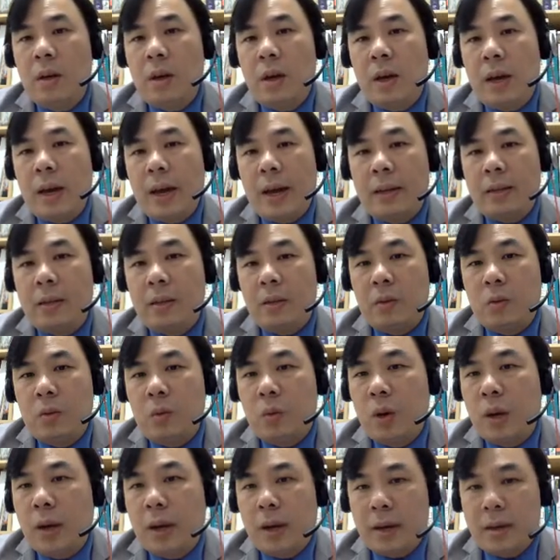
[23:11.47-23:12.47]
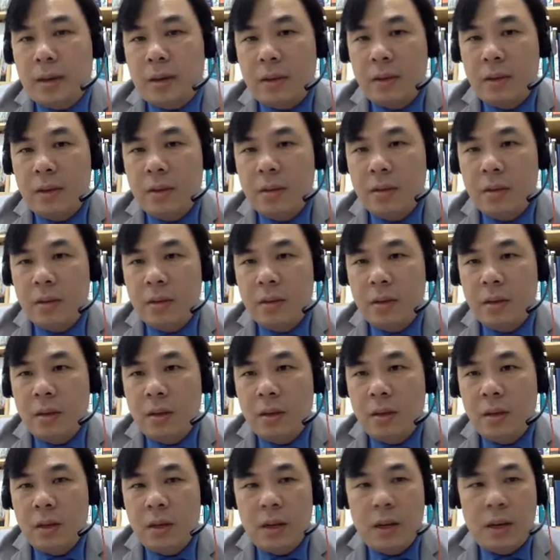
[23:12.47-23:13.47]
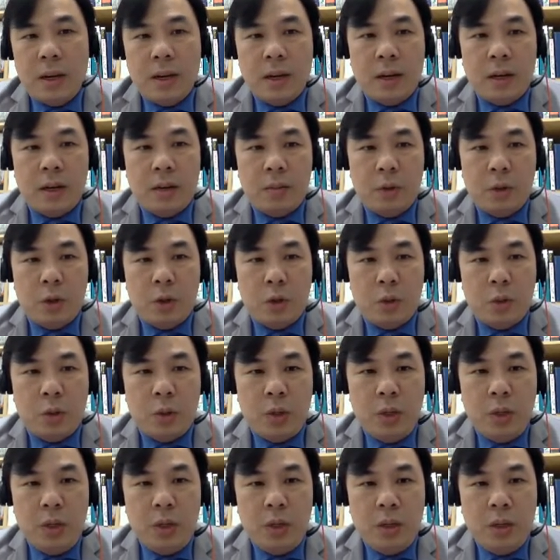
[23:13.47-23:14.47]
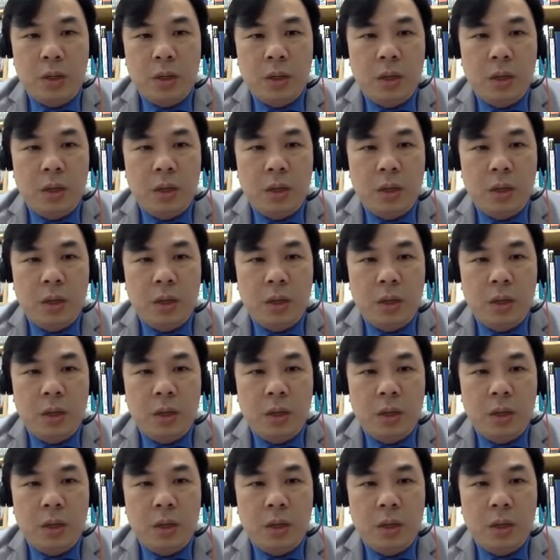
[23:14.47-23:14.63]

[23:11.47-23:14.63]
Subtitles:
x and y axis. And then number three,